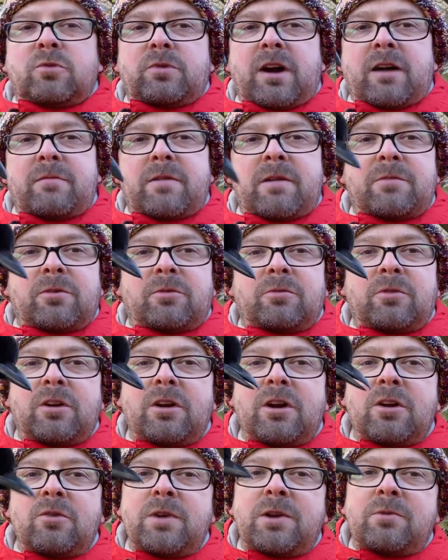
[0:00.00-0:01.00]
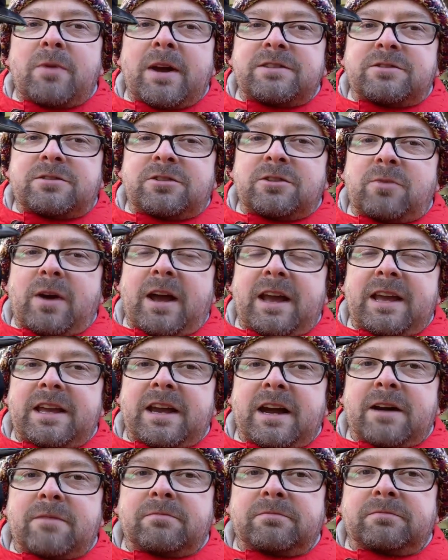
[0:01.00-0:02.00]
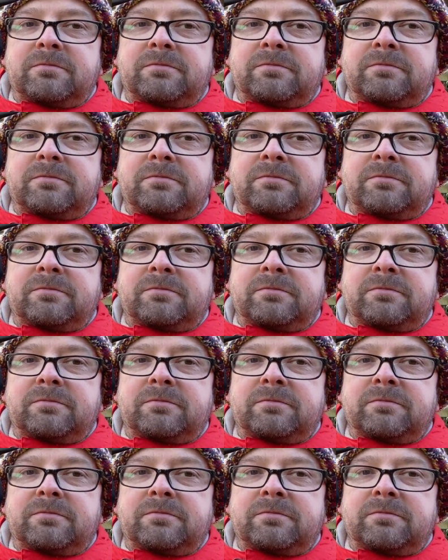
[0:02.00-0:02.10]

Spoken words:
I remember we went to a